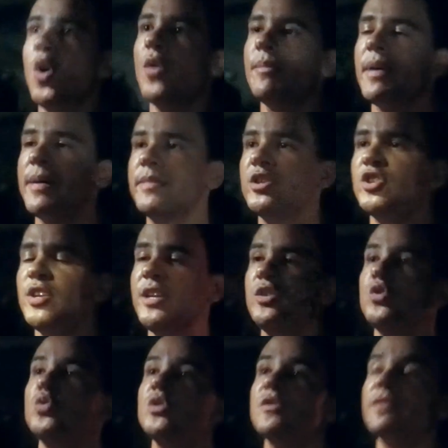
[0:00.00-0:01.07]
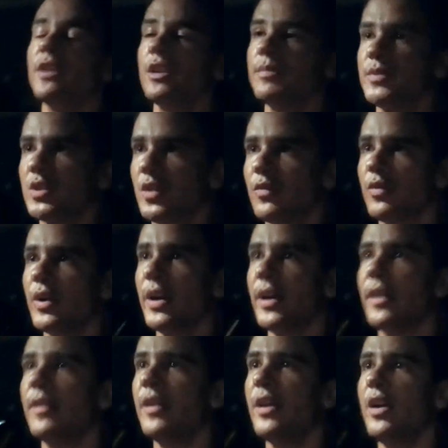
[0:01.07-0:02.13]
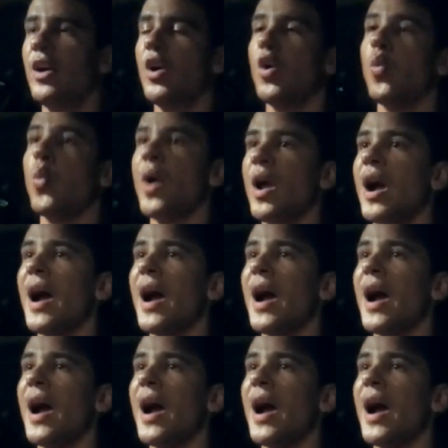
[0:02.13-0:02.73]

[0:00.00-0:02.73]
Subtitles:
on my machine to develop software where I